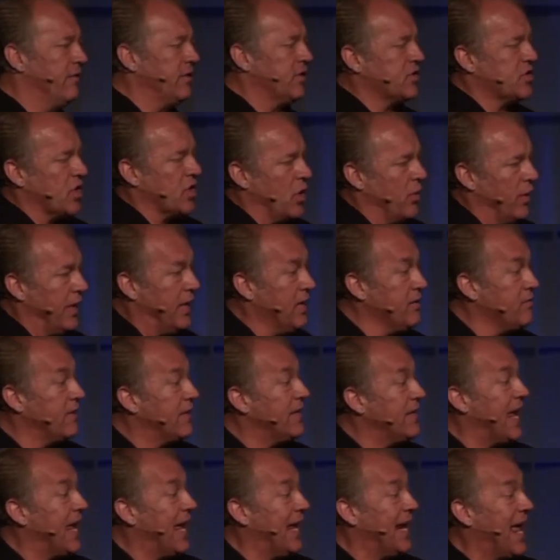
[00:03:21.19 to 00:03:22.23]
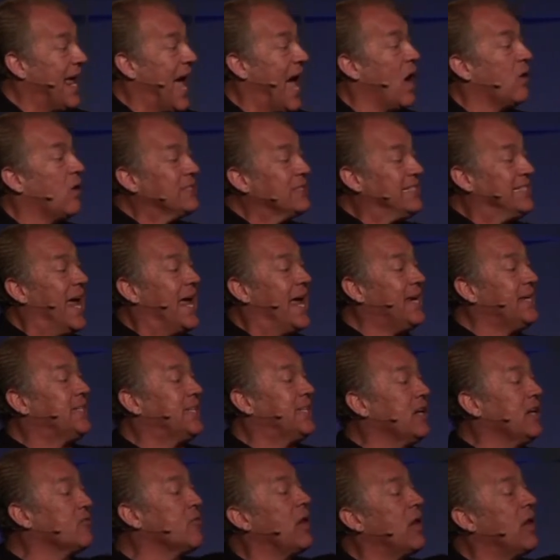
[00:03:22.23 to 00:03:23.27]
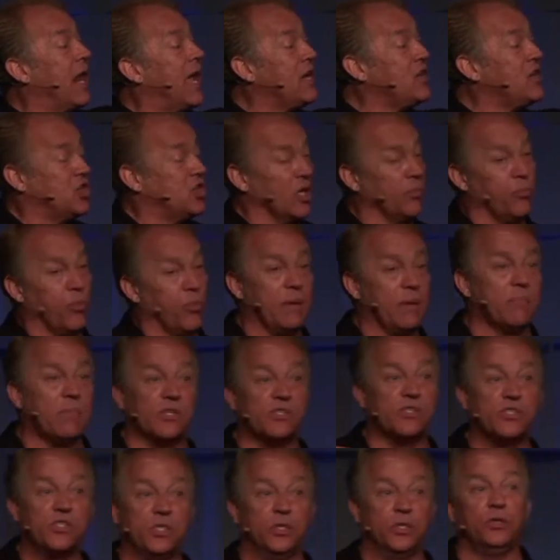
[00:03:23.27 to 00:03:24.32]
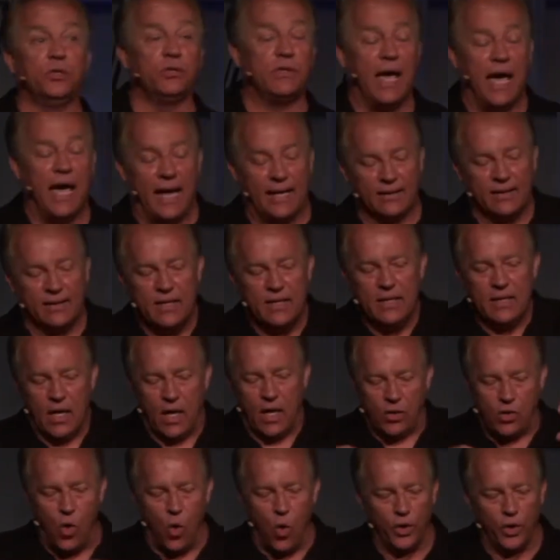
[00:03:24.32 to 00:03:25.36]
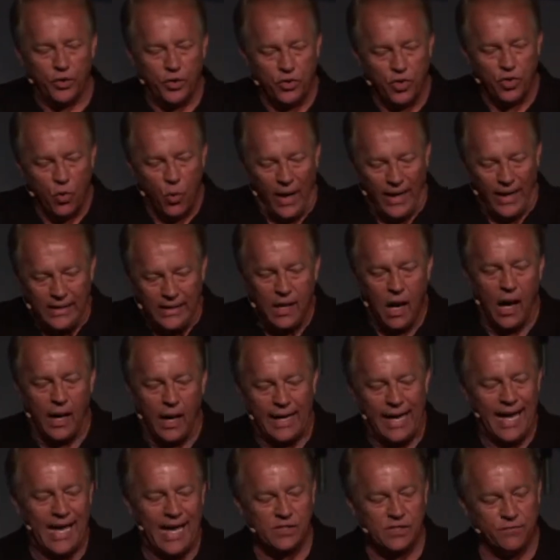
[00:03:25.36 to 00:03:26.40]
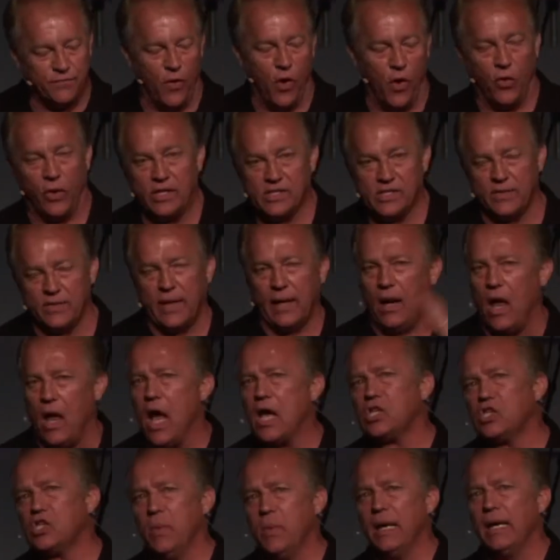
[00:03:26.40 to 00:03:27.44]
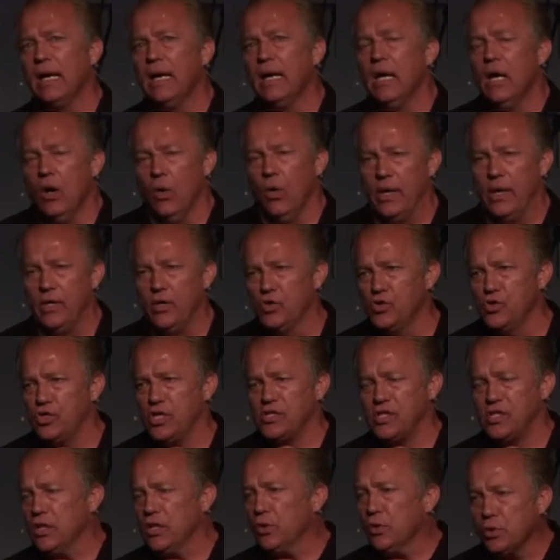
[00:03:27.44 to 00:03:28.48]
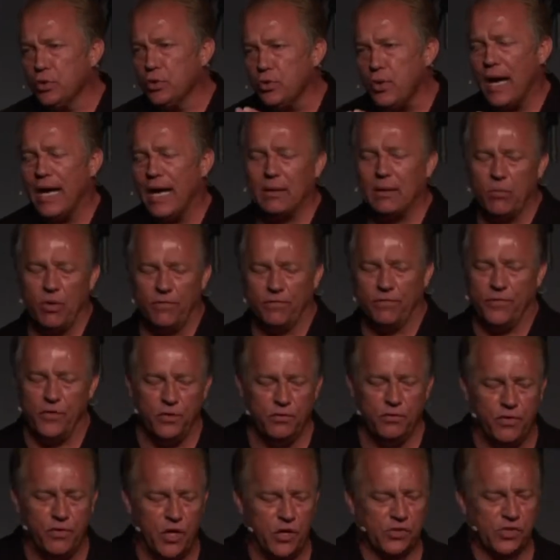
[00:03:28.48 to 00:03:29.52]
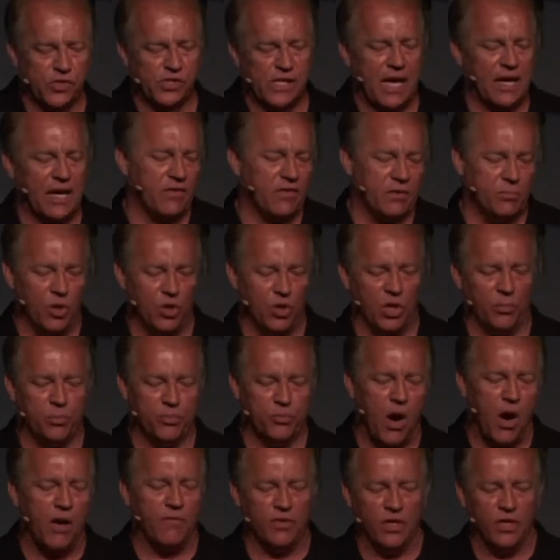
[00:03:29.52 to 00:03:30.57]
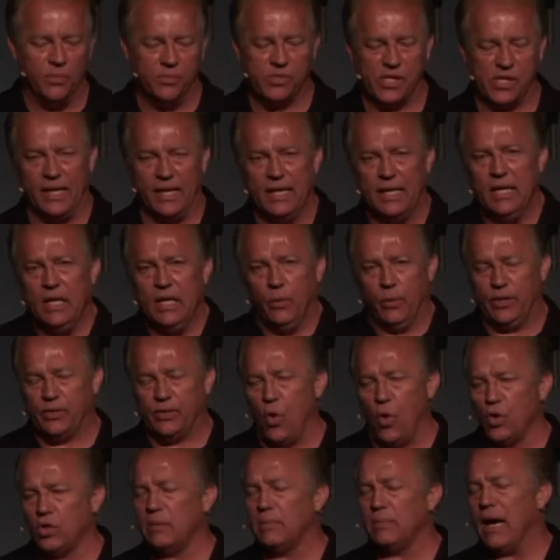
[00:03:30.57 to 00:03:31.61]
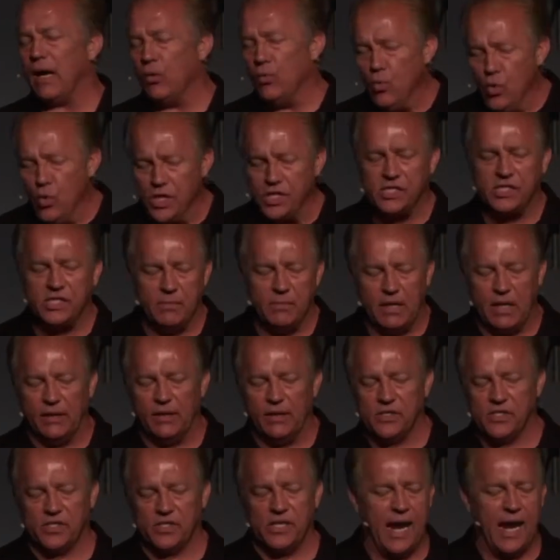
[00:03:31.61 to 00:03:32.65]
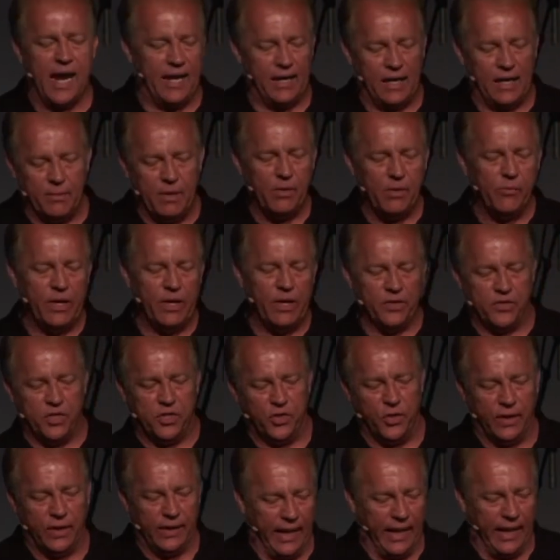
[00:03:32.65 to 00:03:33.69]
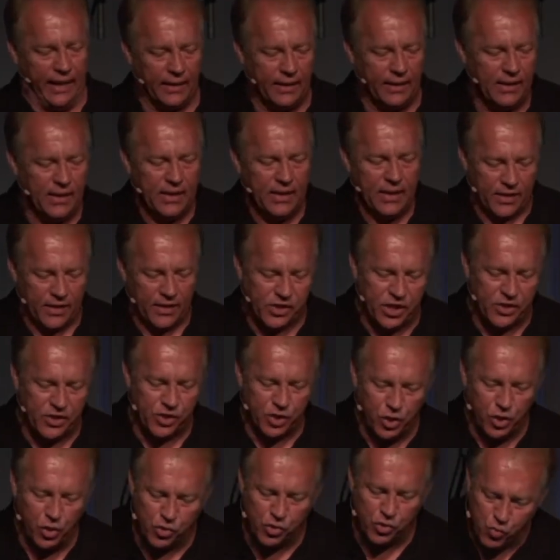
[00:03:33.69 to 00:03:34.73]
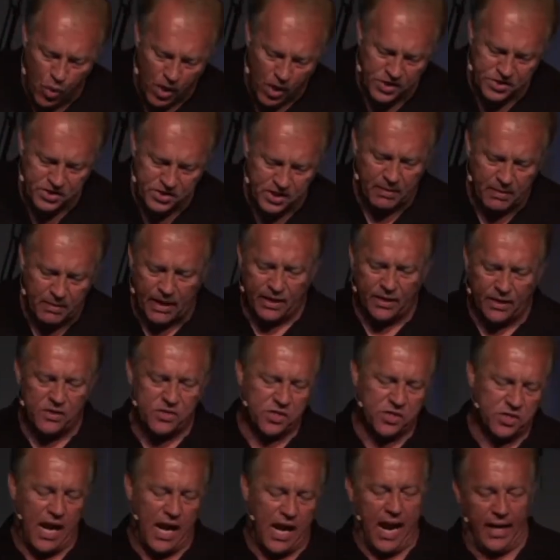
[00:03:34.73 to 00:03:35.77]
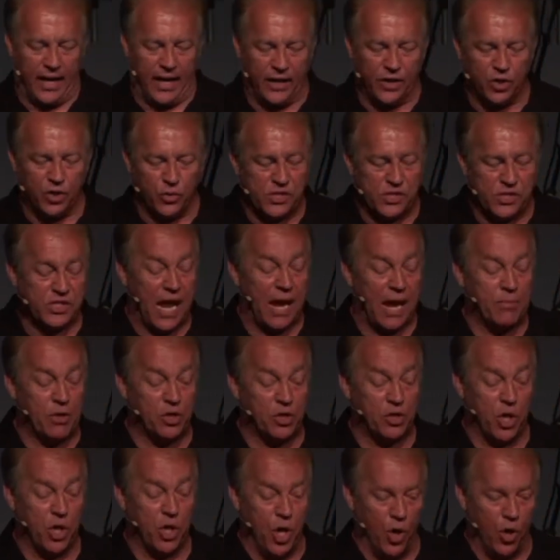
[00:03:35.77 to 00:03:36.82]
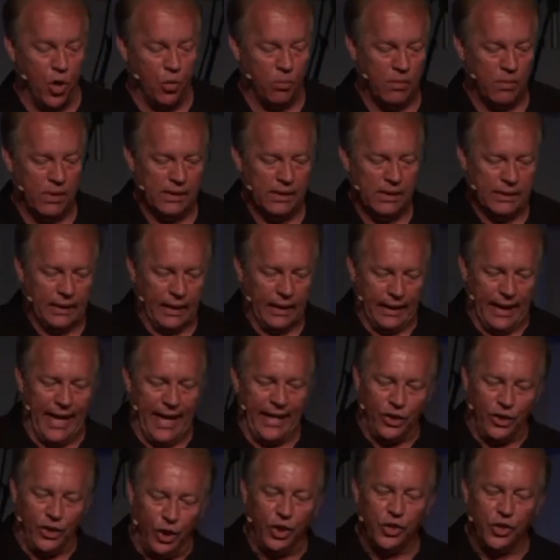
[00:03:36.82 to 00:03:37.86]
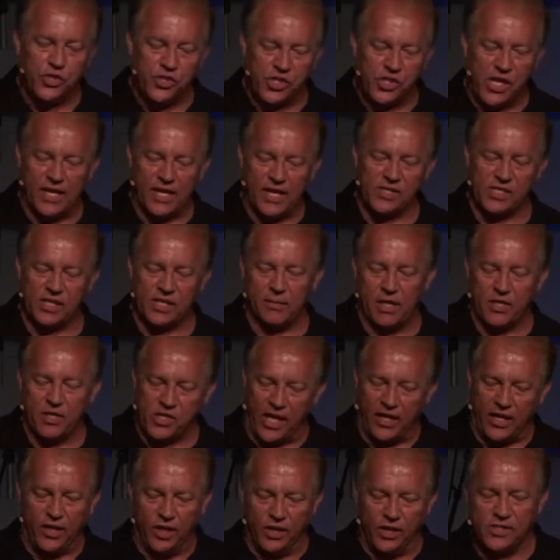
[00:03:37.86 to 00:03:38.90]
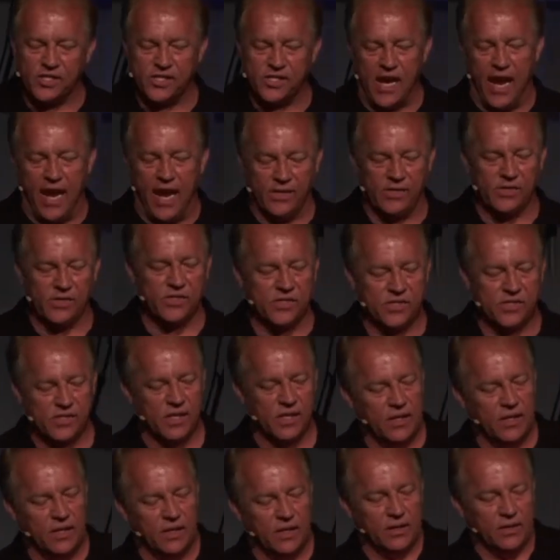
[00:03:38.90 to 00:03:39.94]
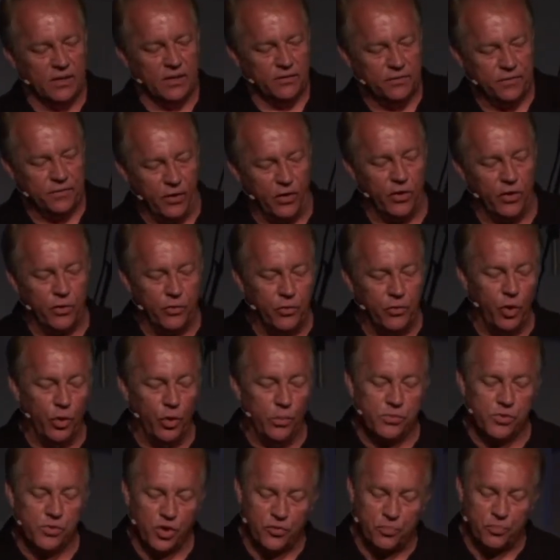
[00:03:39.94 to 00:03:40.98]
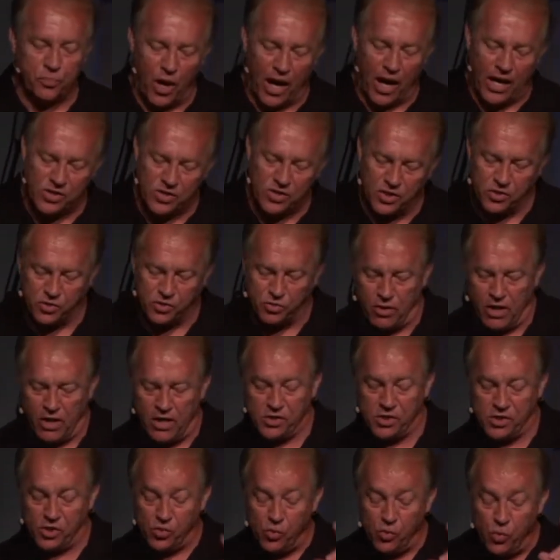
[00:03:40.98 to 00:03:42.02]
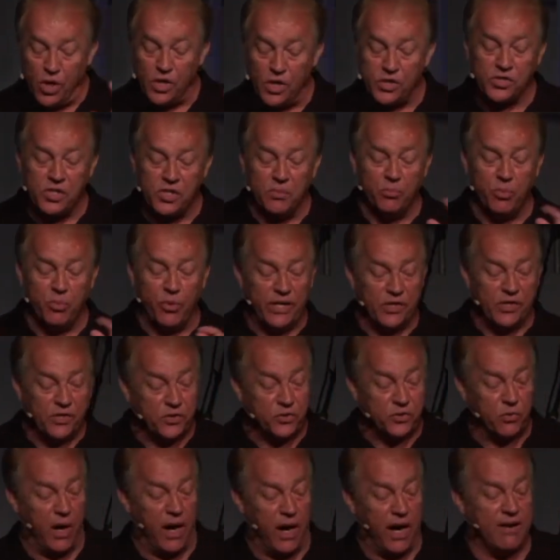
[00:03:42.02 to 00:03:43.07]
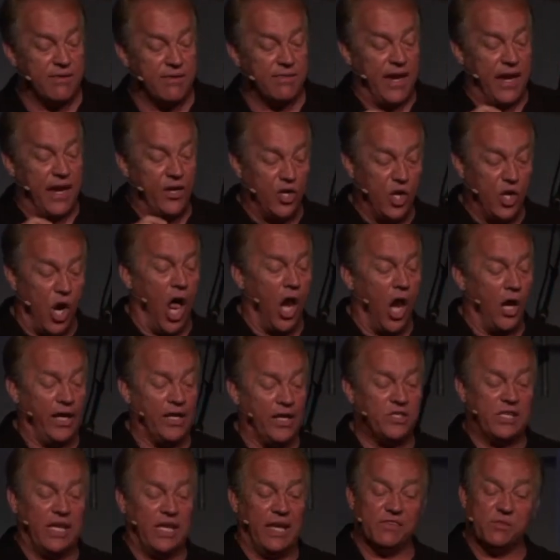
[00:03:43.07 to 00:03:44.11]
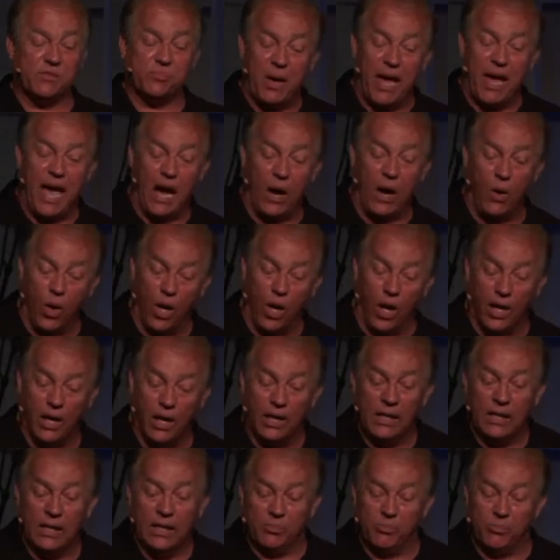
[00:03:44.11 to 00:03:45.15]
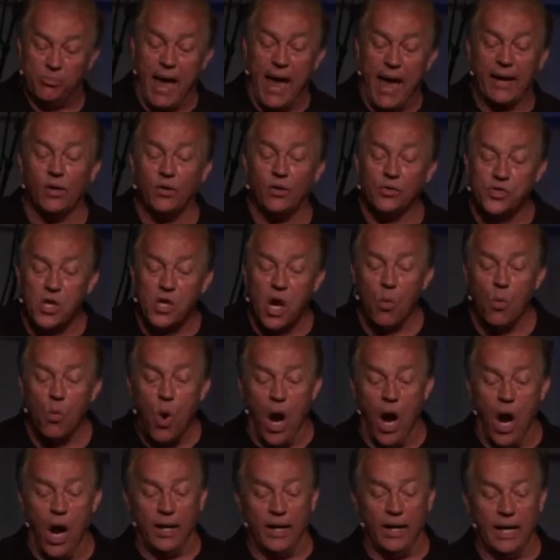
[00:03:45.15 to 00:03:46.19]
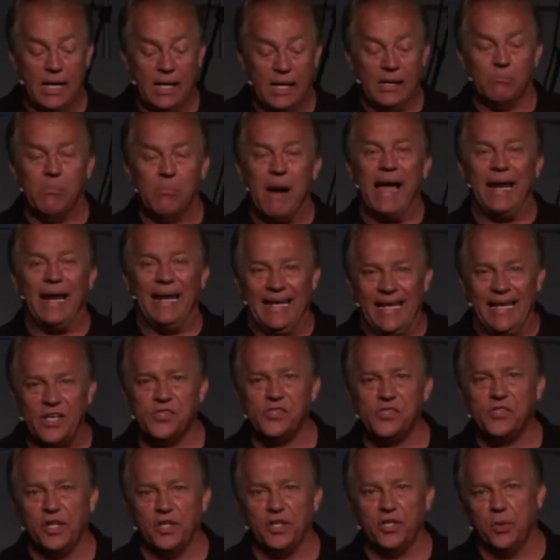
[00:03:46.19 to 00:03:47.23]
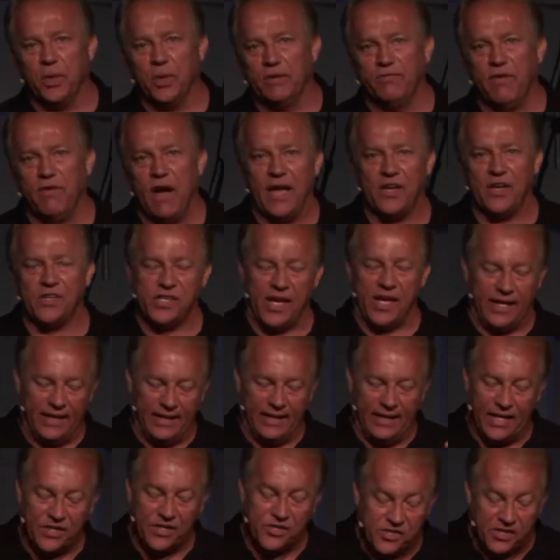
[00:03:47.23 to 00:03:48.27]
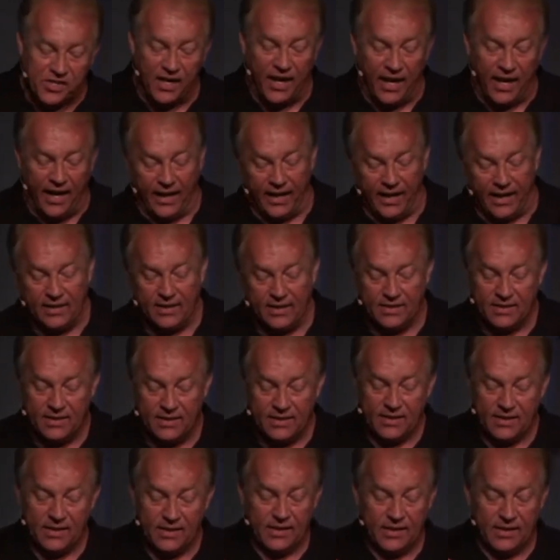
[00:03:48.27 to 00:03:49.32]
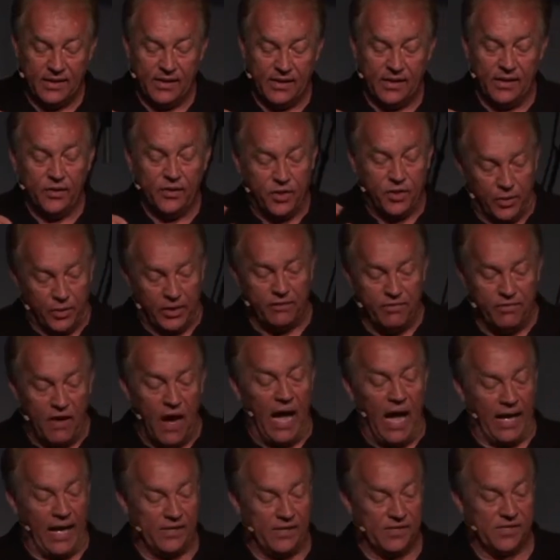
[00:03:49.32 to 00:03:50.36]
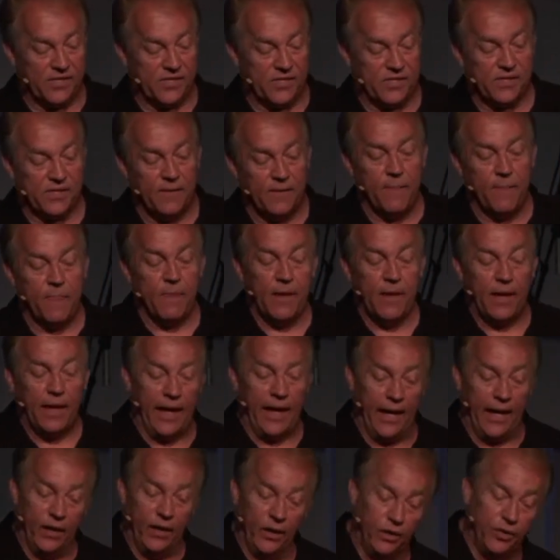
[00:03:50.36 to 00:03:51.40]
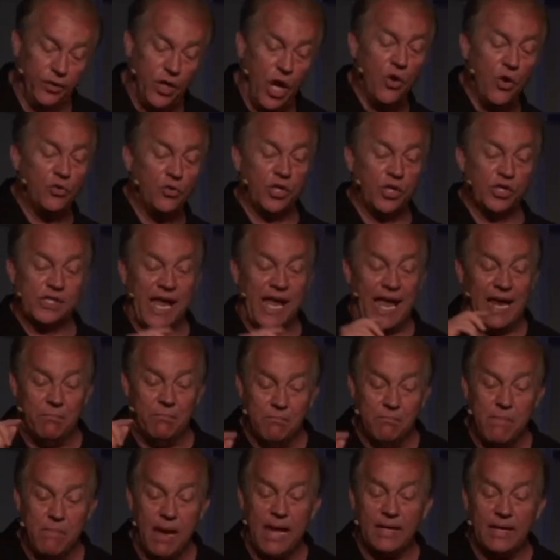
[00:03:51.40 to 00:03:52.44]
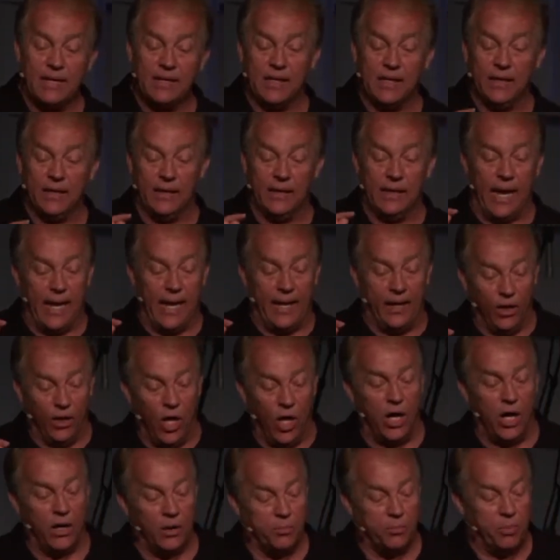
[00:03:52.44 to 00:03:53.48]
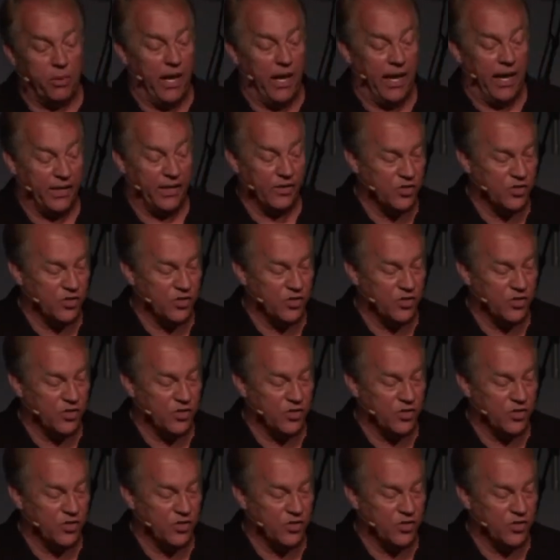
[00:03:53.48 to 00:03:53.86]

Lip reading: And so even in our dating relationship, we must do that according to the way God has for us. And then last week, we used this incredible few verses out of the book of Proverbs, and we talked about wisdom and understanding. Let me read it to you again. It says, use wisdom and understanding to establish your home. Let good sense, somebody say good sense, fill the rooms with priceless treasures. Wisdom brings strength, and knowledge gives power. Battles are won by listening to advice. Say listening to advice. And notice, and making a lot of plans.